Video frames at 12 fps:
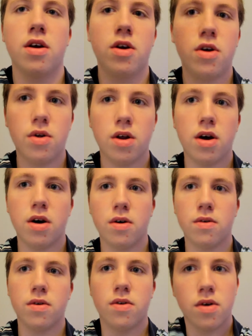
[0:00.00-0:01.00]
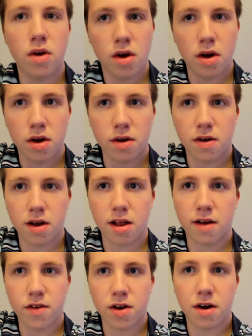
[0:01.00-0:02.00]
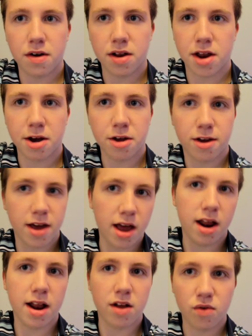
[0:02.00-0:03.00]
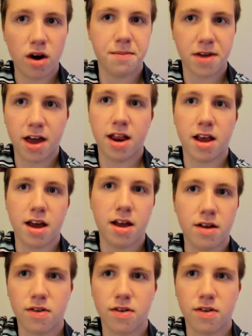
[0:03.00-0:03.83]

Who knows? You never know until you get it. That's why I'm getting it.